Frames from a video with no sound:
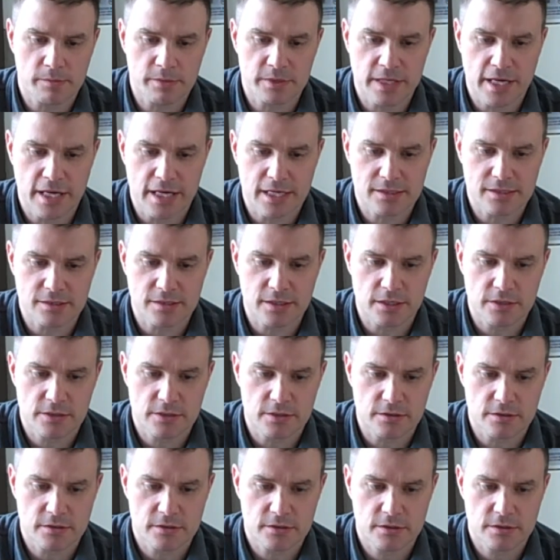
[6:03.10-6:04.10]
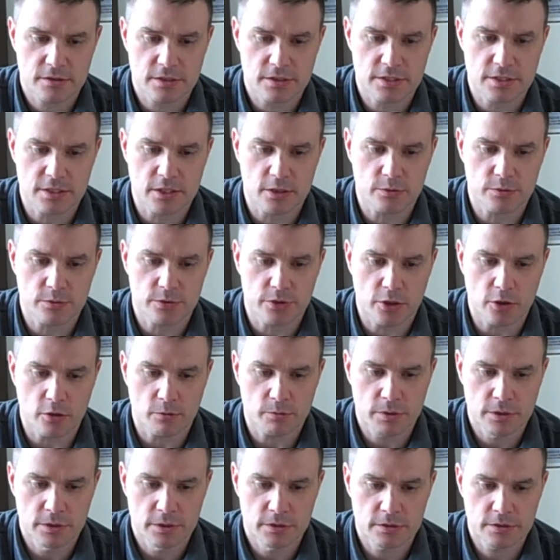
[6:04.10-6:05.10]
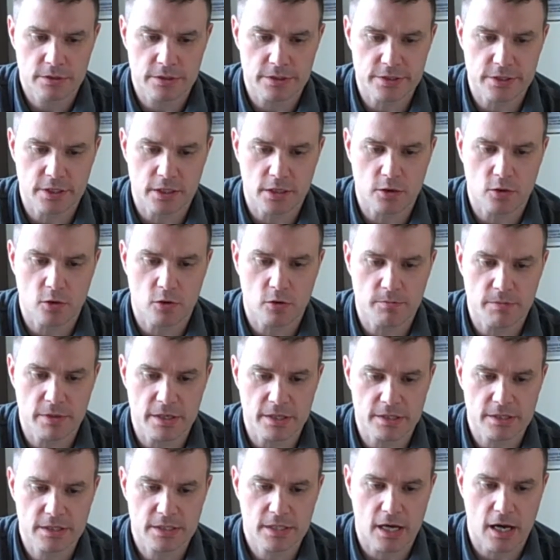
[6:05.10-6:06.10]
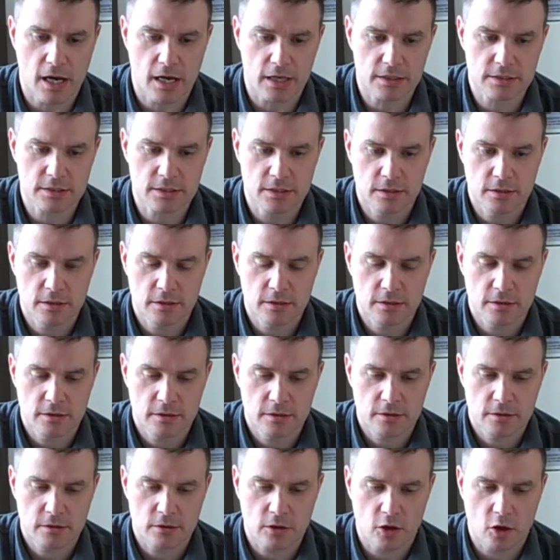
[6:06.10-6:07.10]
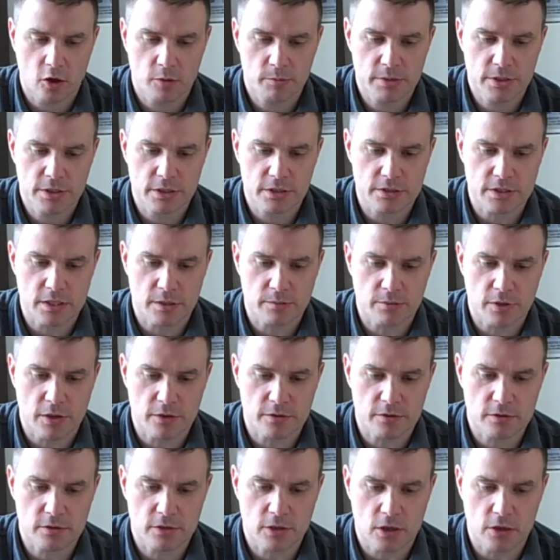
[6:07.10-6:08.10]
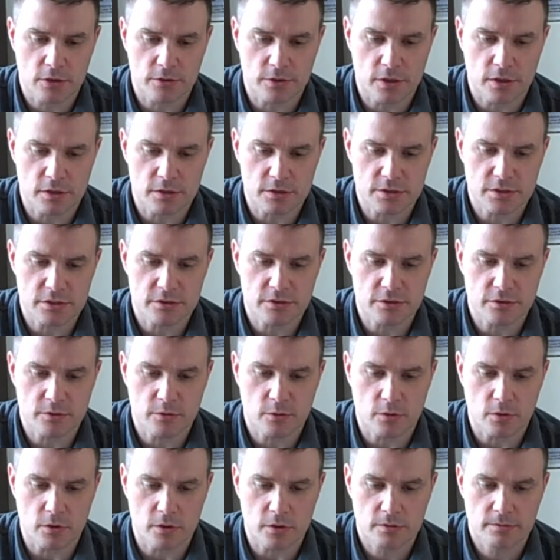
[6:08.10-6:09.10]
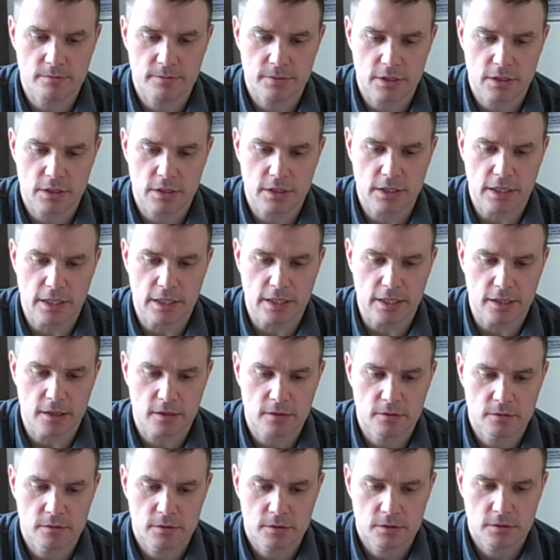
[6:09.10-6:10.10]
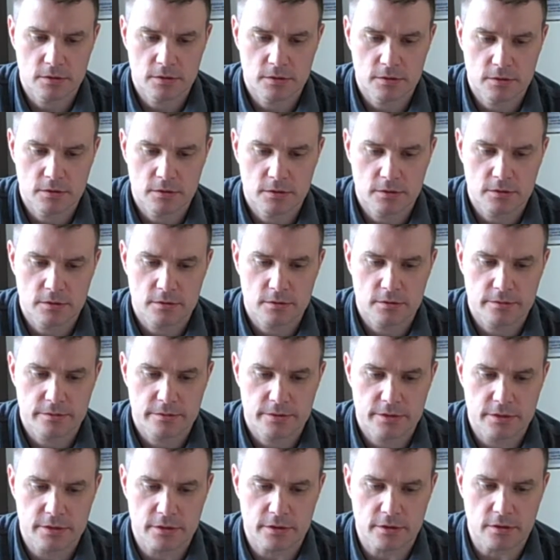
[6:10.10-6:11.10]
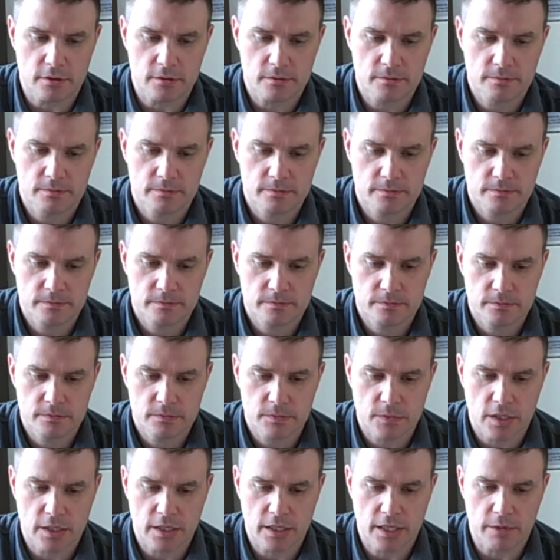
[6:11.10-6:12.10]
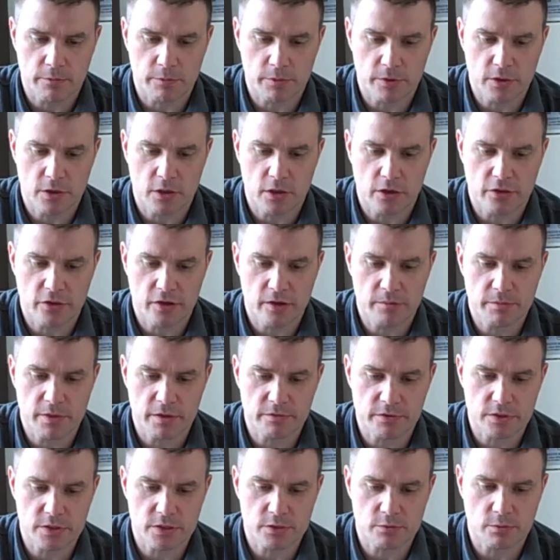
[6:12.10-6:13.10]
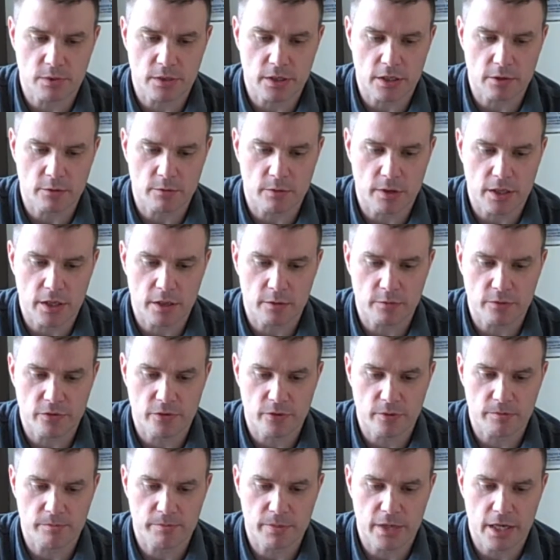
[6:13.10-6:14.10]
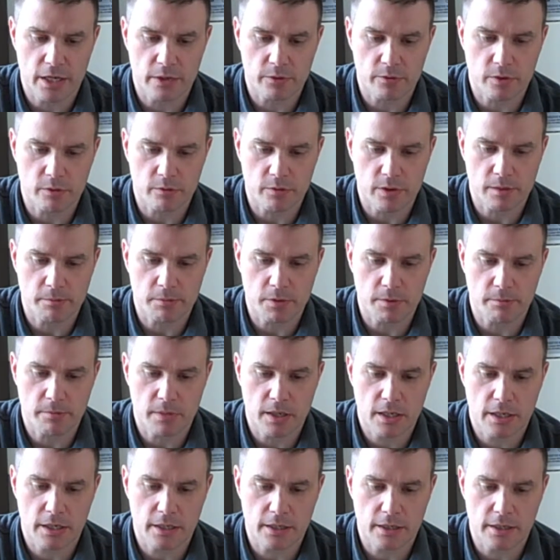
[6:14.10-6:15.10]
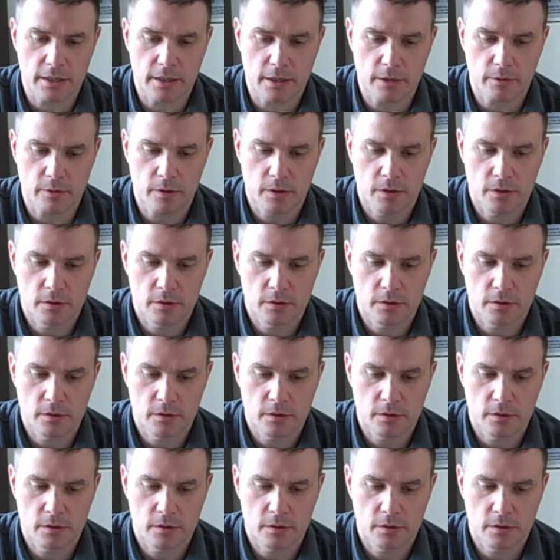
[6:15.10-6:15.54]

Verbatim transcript: gas stations, to sell dope, to suck old men's cocks, all because I brought the law dog to the door again. Still, I can't recall them ever swinging round with their battering ram on my account.